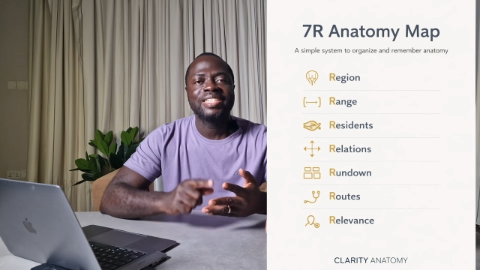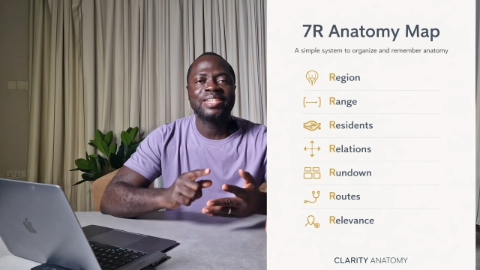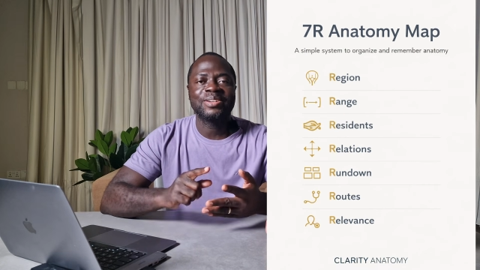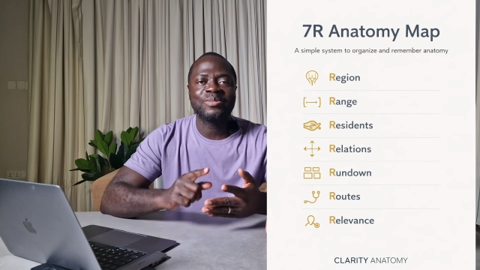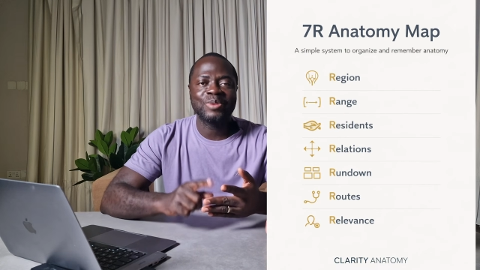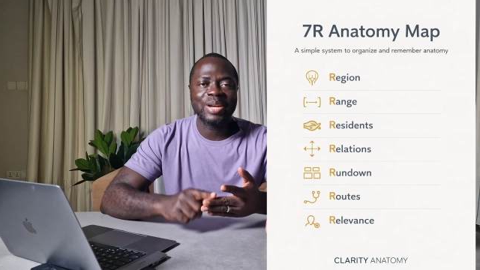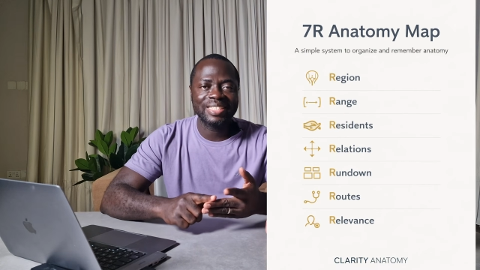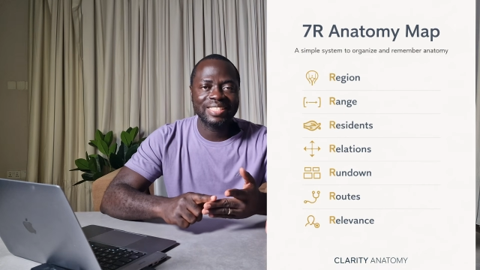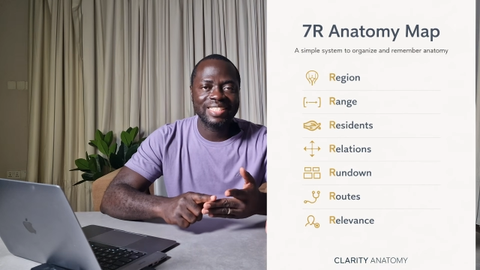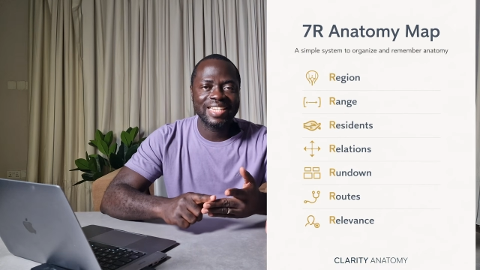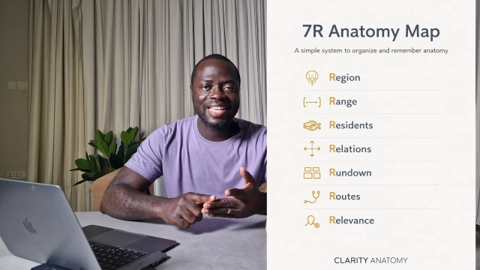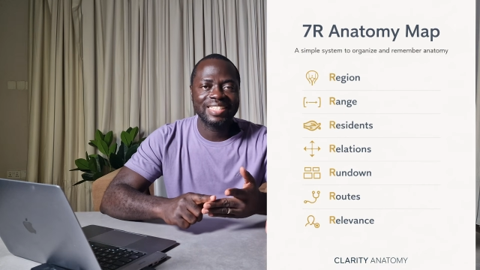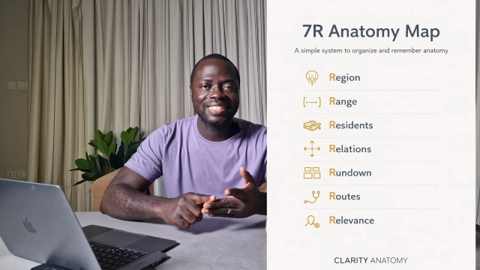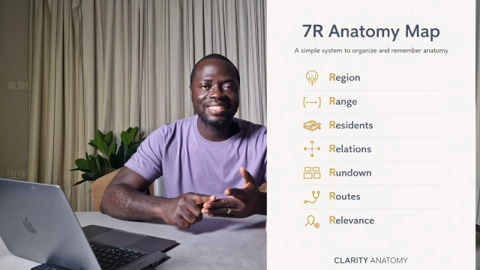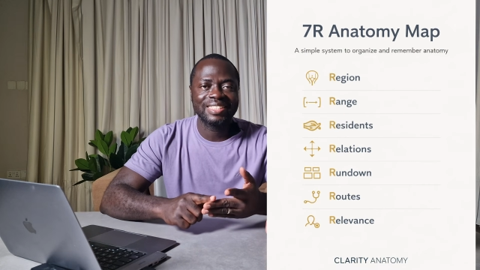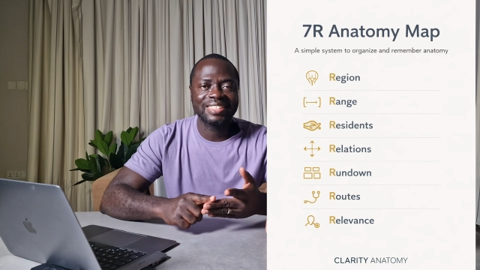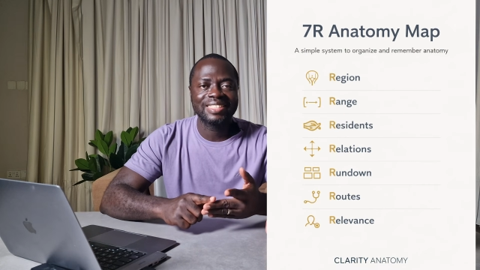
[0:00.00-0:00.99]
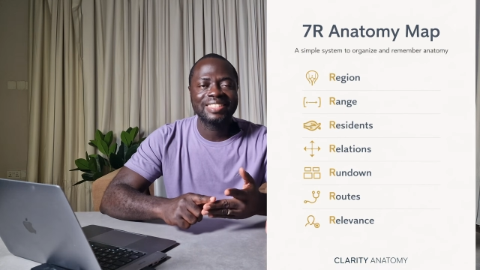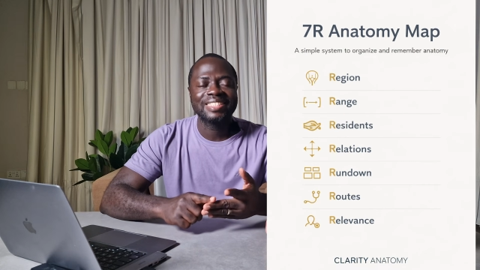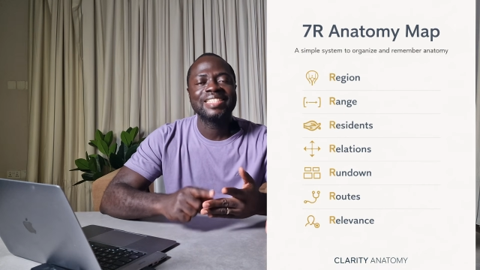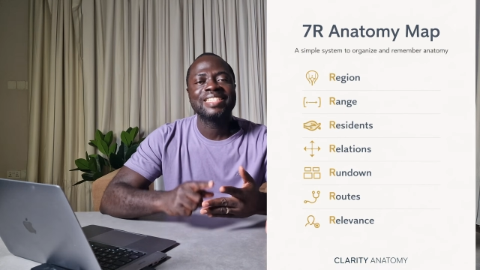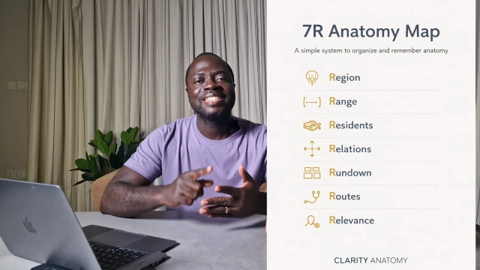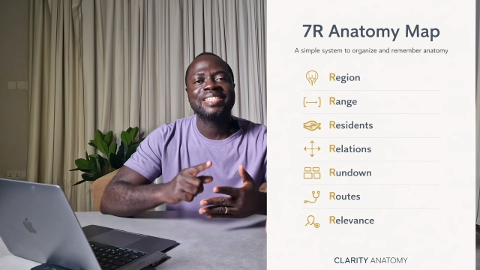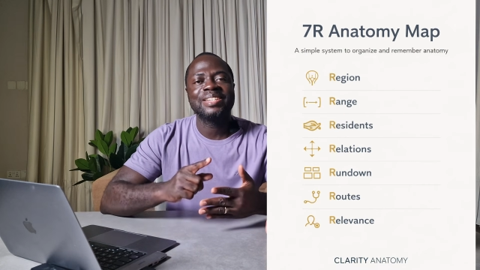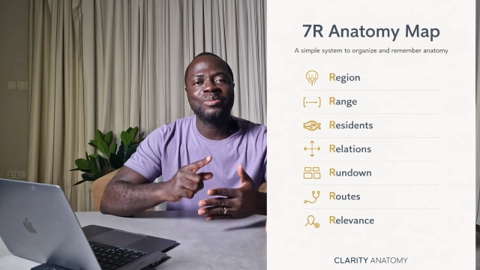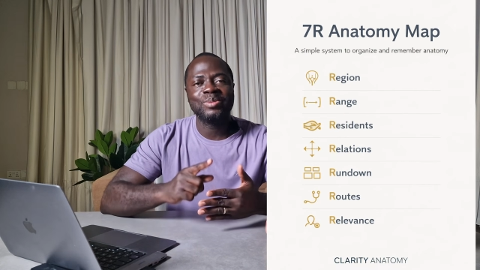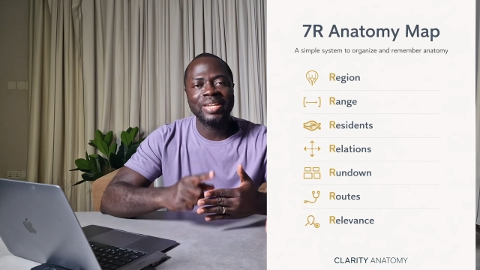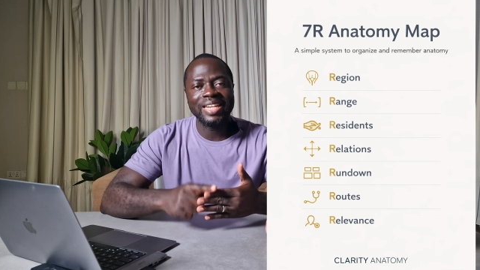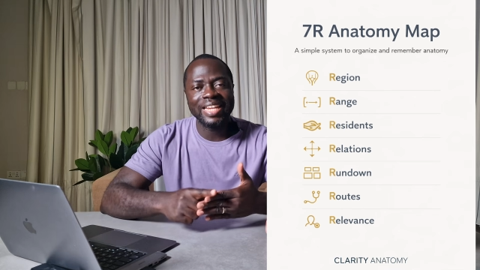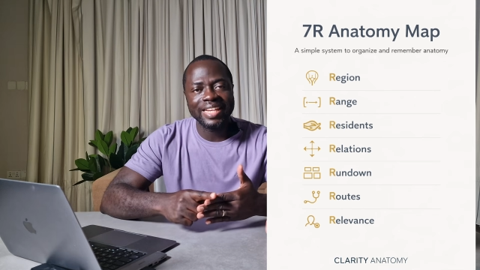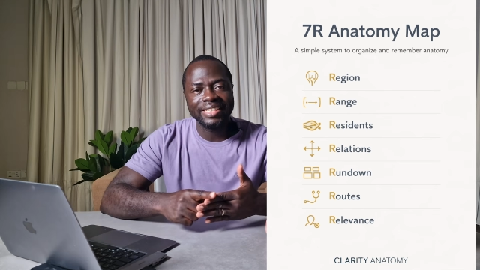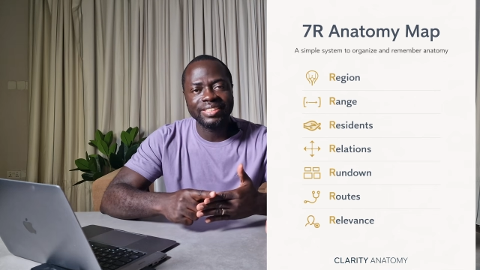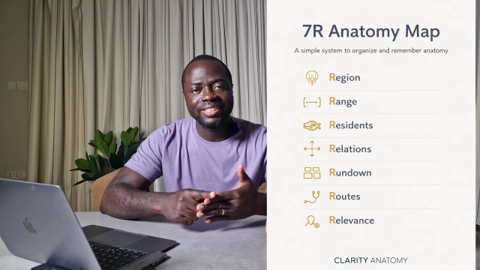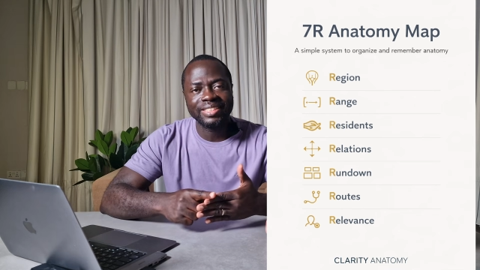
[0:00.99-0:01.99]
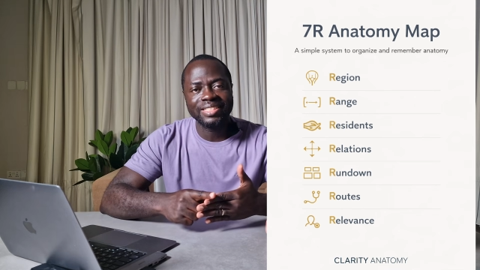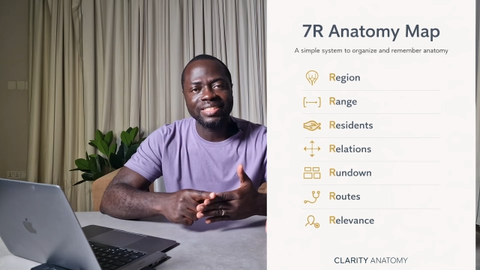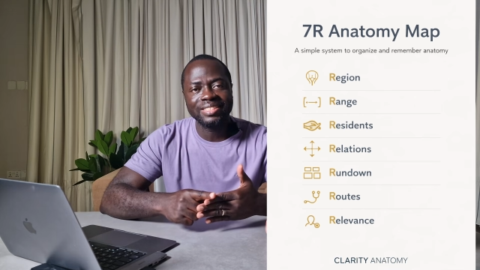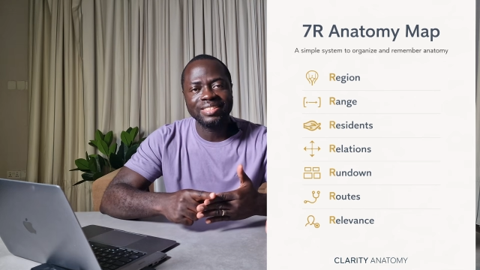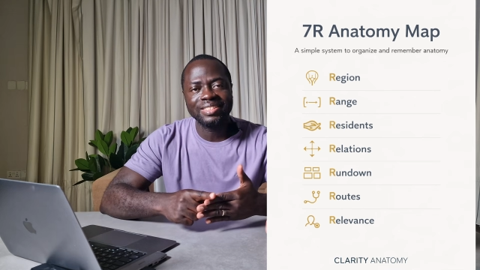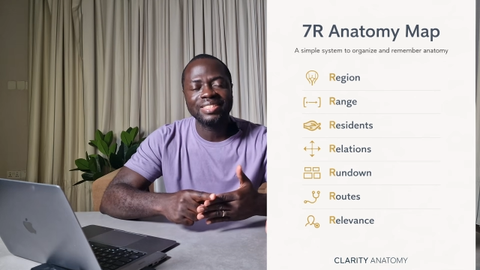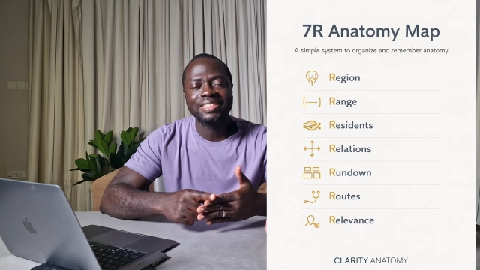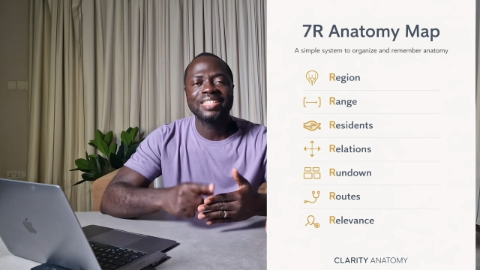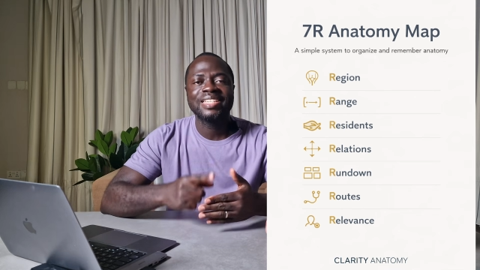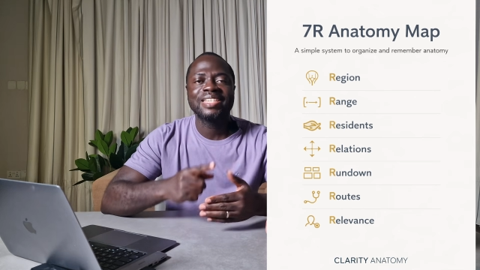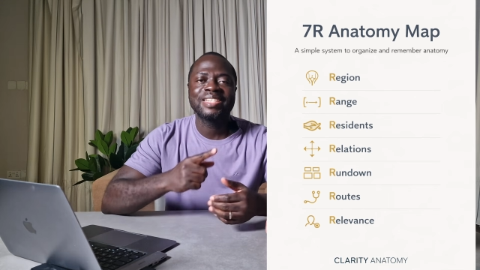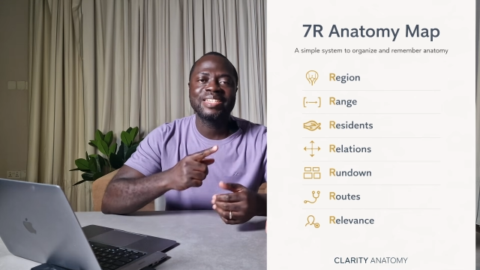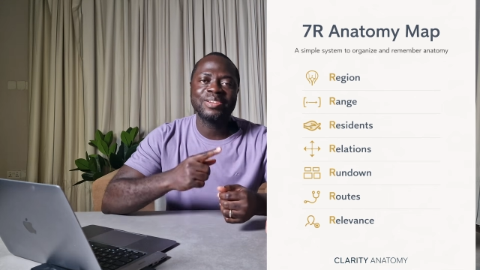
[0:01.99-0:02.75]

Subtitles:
the residence, the relations,